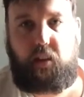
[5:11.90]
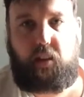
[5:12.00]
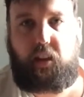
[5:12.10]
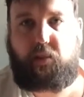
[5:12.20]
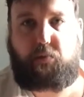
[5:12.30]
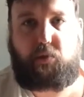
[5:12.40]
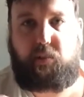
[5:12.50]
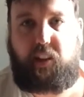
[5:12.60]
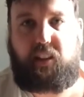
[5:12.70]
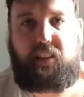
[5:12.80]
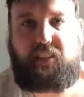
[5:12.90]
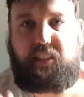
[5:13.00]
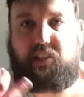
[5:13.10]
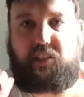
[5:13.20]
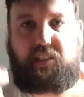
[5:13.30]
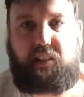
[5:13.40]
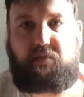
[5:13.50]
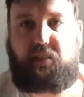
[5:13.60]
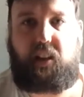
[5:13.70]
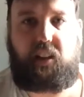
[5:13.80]
gets more extreme, it essentially
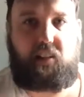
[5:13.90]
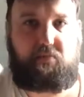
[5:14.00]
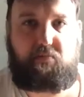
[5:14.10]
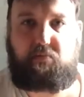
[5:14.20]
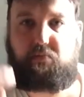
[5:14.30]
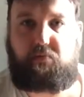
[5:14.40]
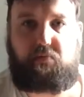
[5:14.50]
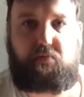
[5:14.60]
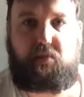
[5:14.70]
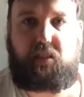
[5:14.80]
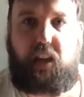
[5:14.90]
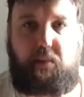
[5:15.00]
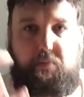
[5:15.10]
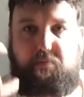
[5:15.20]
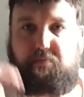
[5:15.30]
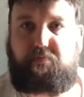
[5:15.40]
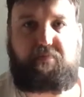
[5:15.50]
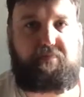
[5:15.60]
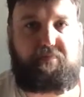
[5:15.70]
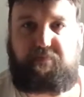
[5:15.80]
sounds like tape
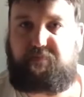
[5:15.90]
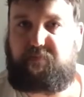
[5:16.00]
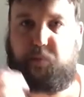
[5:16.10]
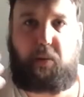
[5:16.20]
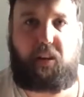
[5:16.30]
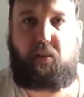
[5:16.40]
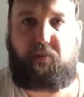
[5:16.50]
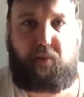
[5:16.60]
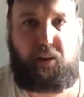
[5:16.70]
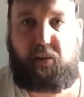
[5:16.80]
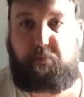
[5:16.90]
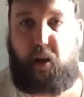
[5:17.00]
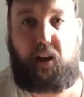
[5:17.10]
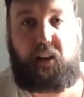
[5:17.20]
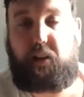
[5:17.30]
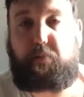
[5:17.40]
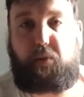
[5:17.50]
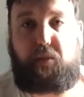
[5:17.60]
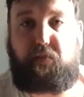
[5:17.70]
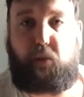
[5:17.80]
spinning off the reel and piling up
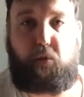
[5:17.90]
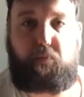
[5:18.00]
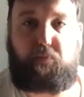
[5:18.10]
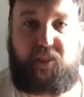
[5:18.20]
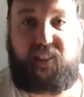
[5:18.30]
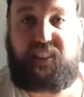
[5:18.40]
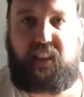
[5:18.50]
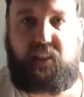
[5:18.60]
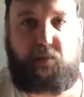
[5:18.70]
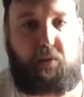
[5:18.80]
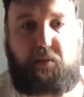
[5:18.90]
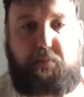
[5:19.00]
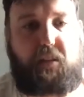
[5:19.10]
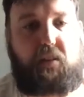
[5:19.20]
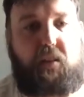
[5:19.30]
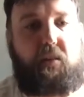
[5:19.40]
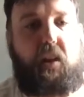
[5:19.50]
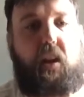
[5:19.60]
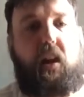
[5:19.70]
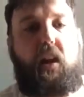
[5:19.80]
on the floor, which I think is what it's meant to do.
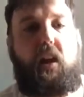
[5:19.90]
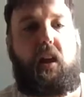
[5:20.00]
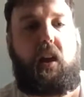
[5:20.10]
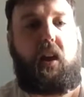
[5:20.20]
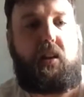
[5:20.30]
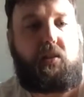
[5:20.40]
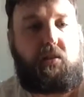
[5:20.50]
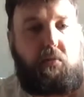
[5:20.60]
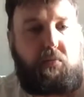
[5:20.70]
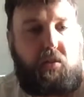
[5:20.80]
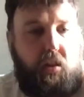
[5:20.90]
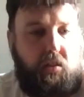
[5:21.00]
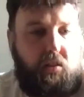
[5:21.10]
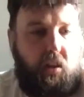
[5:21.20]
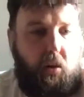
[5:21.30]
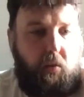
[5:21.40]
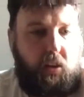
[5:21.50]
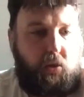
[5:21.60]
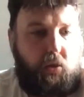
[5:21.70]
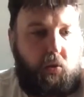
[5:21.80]
So I'm just
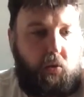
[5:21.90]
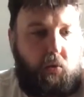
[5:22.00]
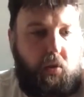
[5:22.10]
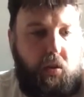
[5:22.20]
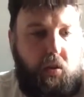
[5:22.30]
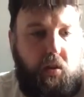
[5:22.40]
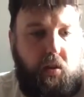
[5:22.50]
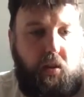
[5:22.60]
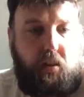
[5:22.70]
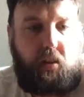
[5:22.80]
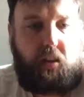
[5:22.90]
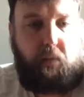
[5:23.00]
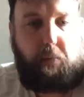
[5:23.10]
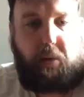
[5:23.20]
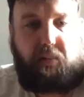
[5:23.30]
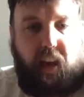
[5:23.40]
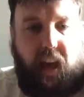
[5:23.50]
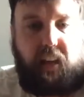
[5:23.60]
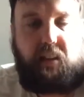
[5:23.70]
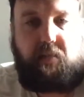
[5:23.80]
going to give it a bit of
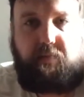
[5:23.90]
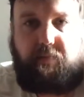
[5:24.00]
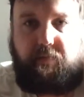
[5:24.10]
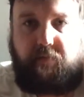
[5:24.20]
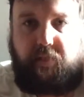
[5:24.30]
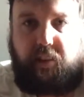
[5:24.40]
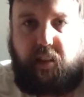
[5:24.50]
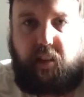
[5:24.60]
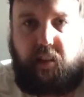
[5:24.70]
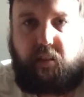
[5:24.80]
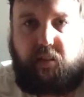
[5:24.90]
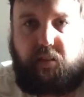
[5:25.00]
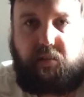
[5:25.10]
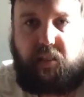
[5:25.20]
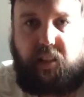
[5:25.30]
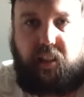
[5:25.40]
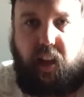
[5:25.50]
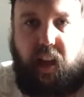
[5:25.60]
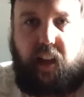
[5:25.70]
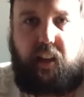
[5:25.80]
gain, and just, you see,
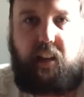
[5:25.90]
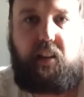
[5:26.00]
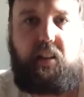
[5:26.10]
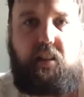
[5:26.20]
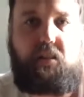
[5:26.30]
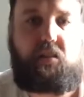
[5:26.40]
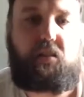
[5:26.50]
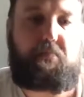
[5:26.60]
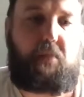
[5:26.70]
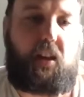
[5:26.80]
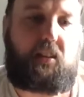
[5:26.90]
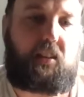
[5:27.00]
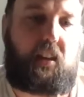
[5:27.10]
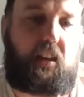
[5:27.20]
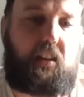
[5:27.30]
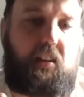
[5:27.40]
that just makes it